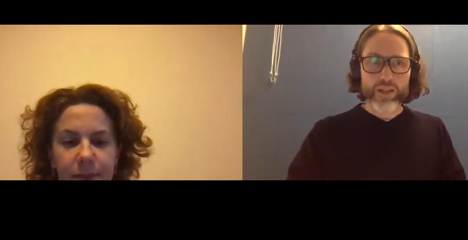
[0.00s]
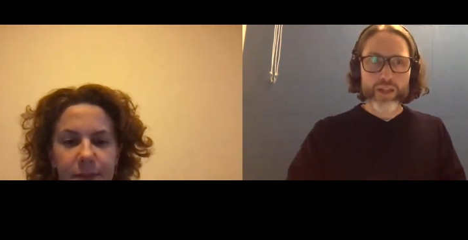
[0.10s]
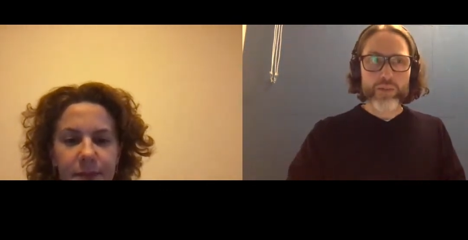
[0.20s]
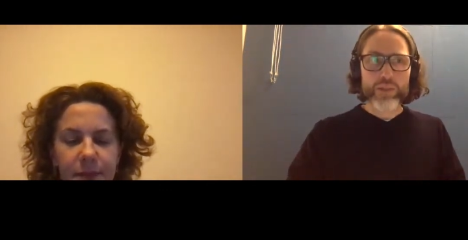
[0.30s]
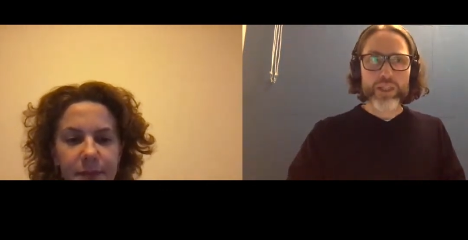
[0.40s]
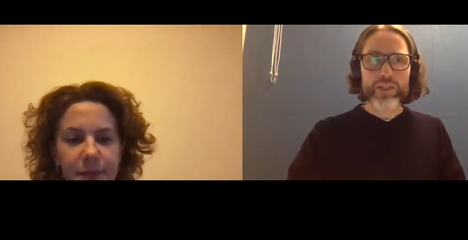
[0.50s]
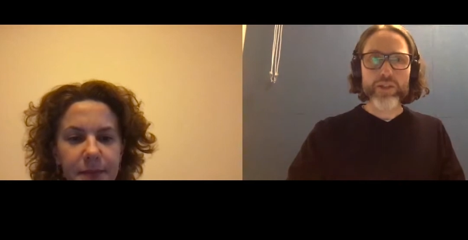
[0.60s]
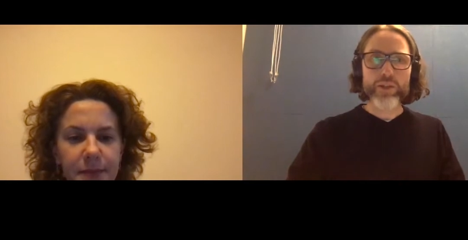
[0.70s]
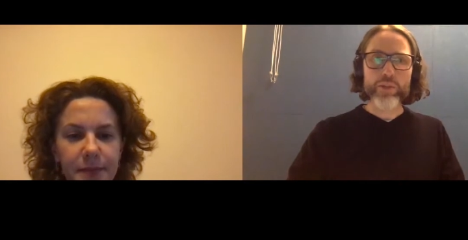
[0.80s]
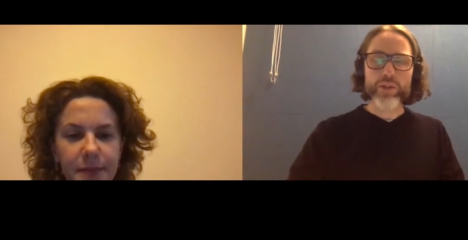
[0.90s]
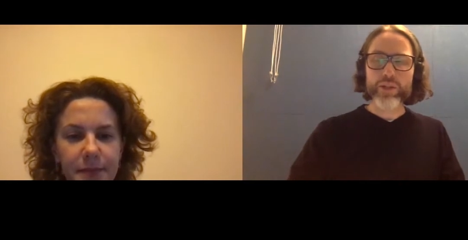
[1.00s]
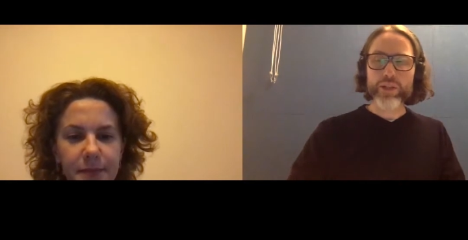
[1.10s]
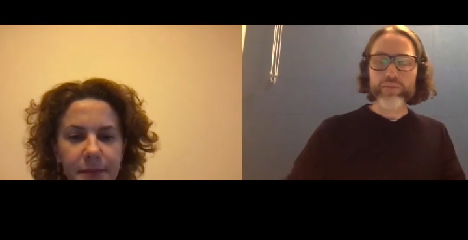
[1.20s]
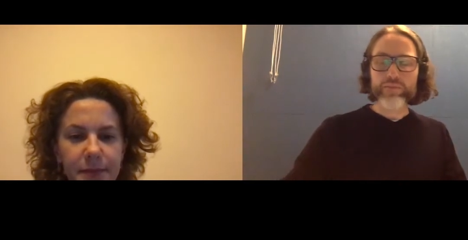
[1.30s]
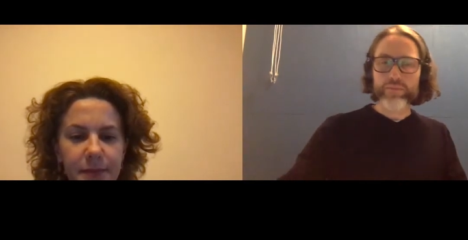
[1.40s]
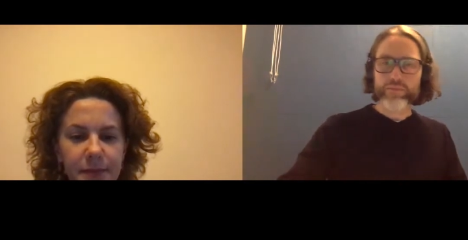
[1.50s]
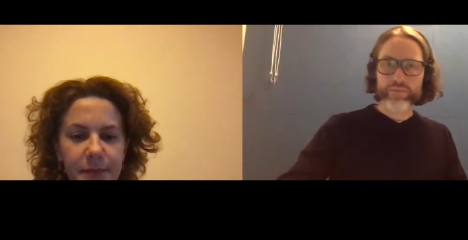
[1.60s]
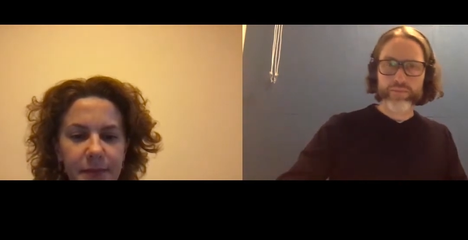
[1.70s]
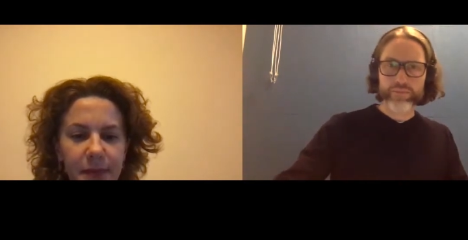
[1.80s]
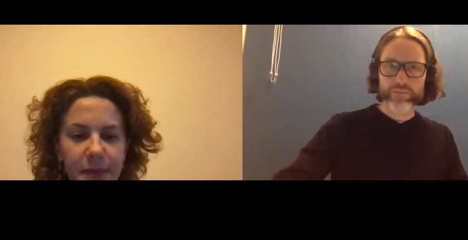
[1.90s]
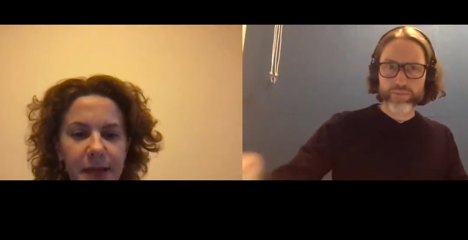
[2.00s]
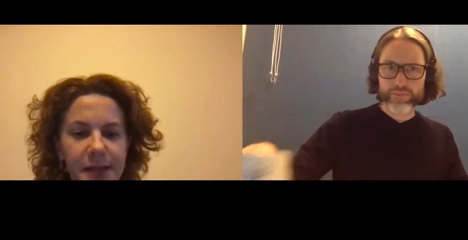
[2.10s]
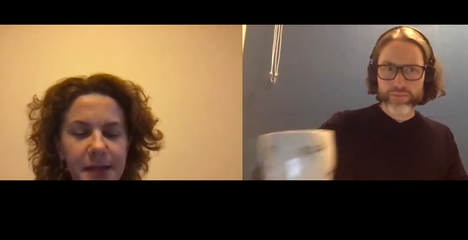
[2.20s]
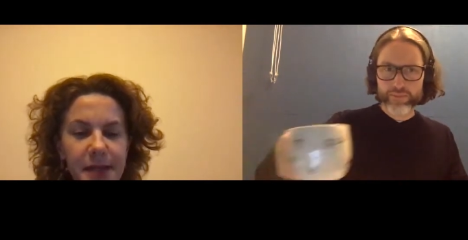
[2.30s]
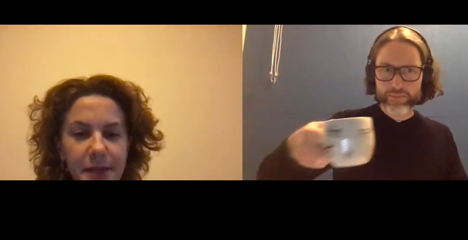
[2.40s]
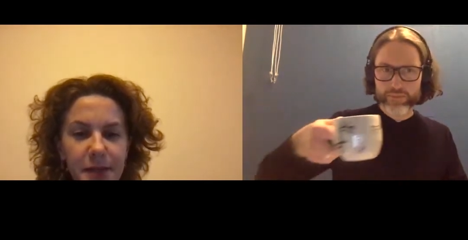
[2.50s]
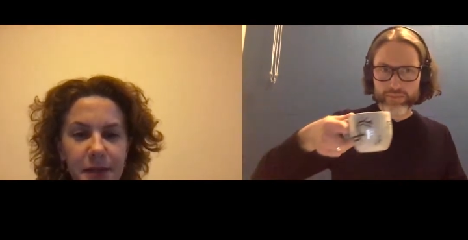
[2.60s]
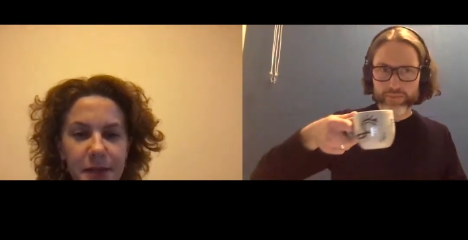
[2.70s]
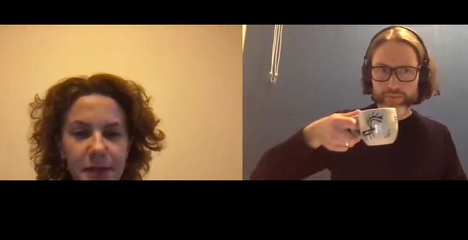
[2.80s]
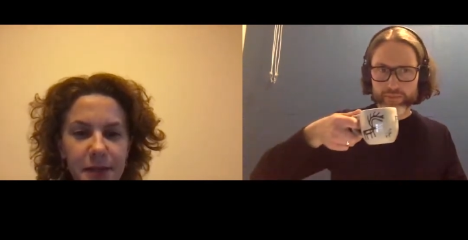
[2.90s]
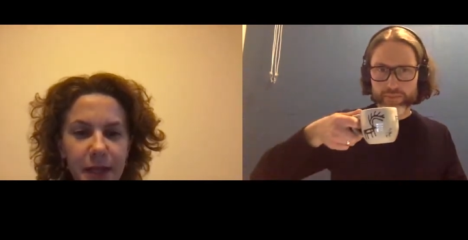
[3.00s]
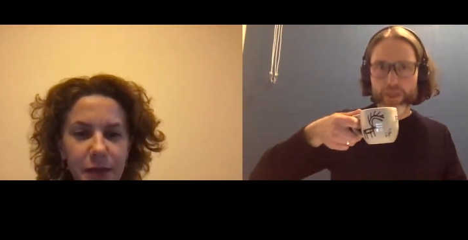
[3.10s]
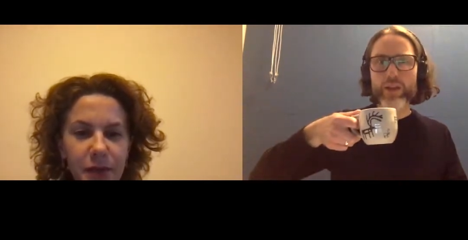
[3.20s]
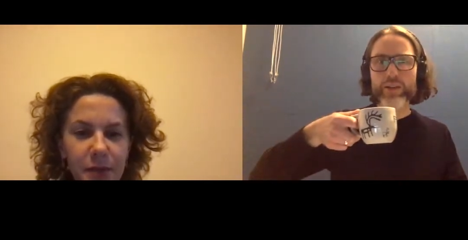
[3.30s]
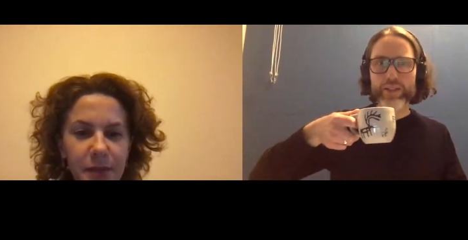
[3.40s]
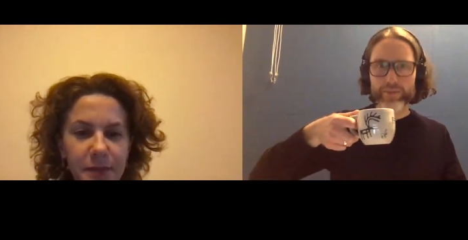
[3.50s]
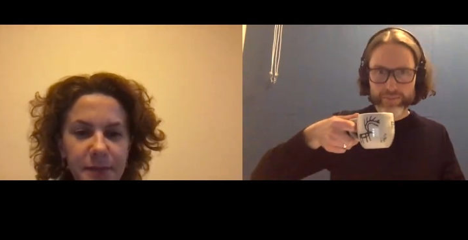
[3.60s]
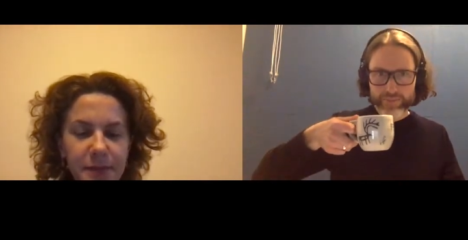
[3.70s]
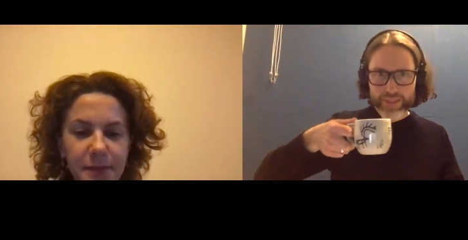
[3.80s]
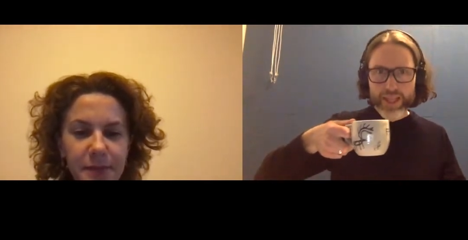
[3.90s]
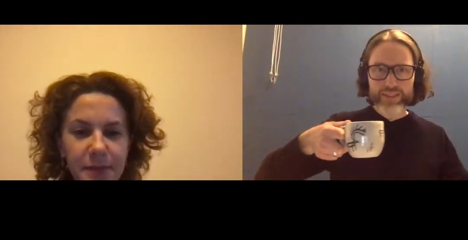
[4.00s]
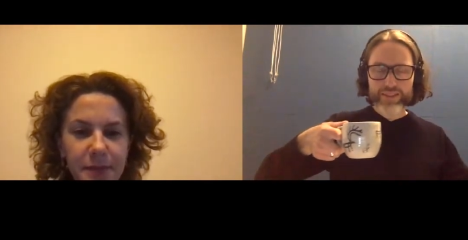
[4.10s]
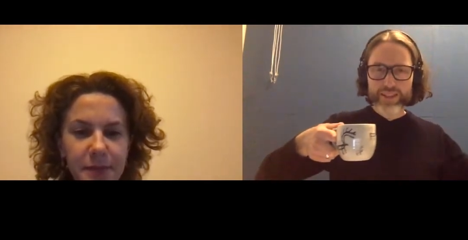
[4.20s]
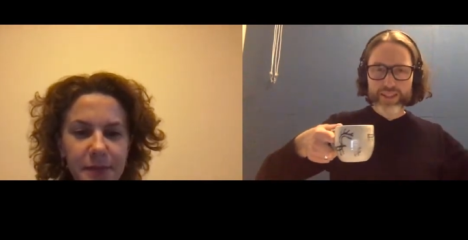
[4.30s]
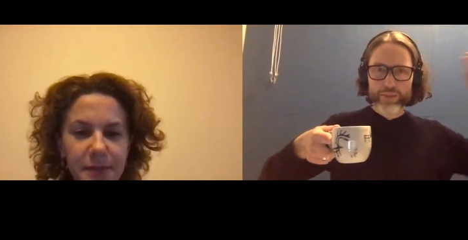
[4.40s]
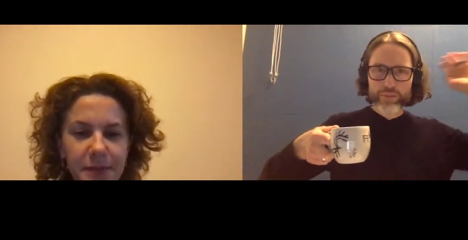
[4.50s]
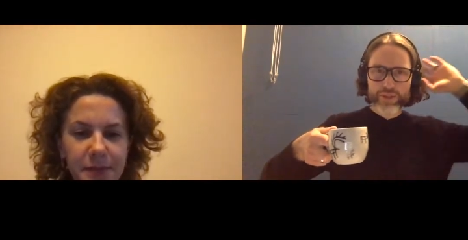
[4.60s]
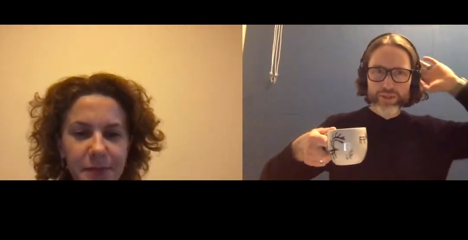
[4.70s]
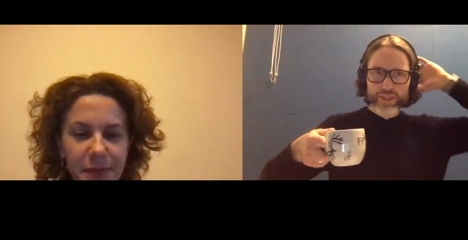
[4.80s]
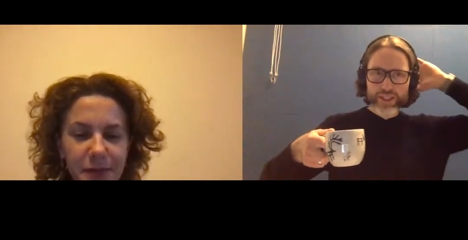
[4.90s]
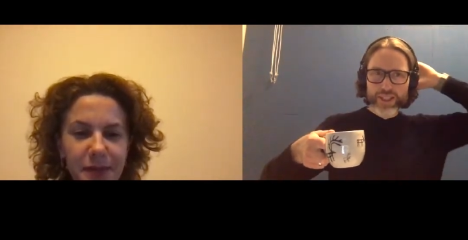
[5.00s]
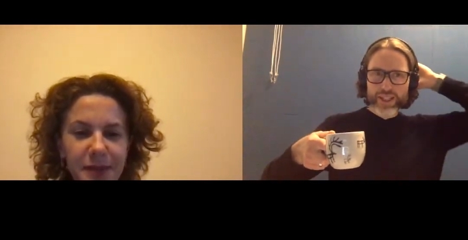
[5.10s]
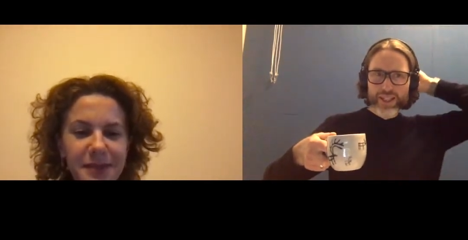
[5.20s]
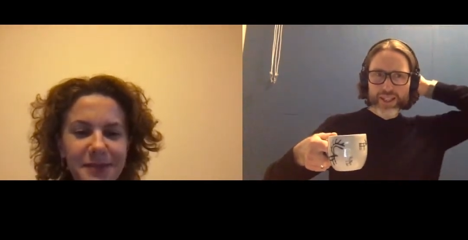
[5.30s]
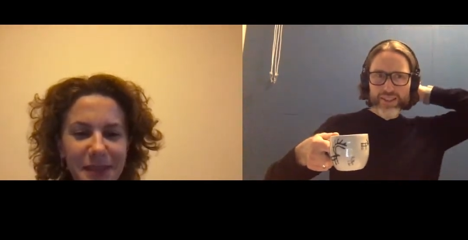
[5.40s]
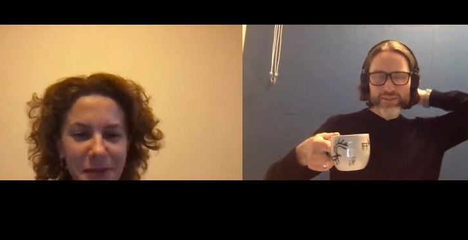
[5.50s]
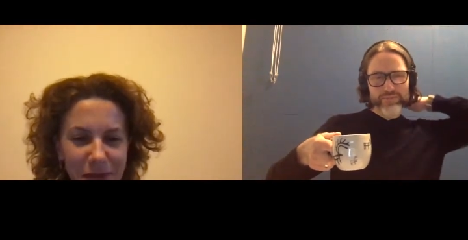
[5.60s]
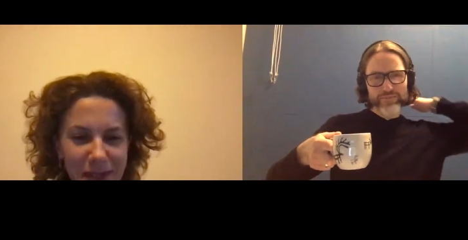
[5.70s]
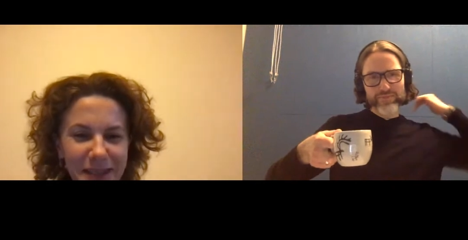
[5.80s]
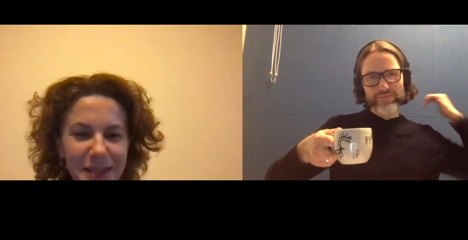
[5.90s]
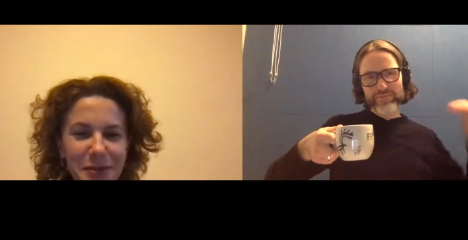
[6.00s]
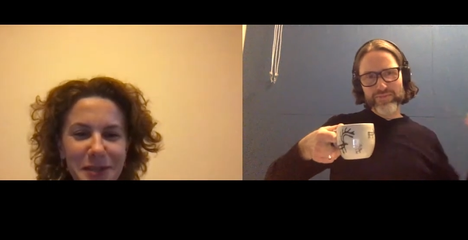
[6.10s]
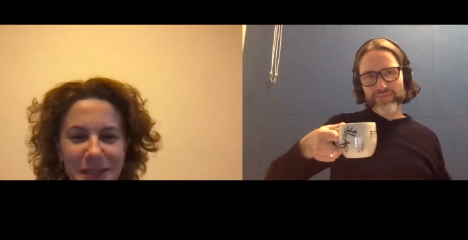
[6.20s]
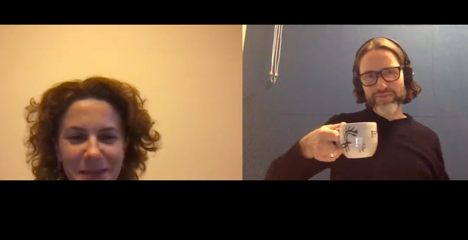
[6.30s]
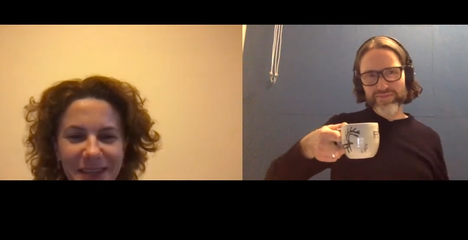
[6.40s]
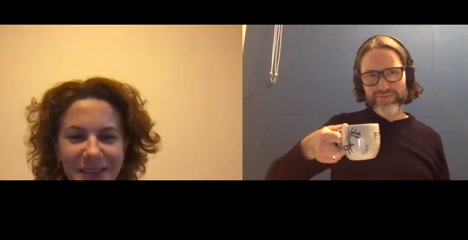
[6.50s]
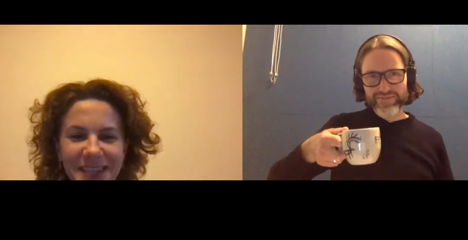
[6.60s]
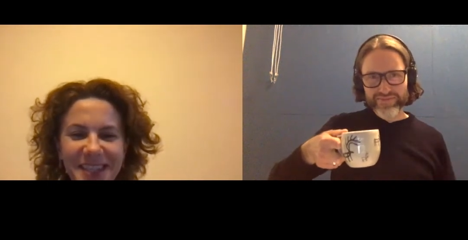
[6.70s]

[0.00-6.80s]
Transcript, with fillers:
Speaker 1: Carmen, can you hear me okay?
Speaker 2: Yes. Can you hear me?
Speaker 1: Yes. Yeah, absolutely.
Speaker 2: Great. And you see me. Great.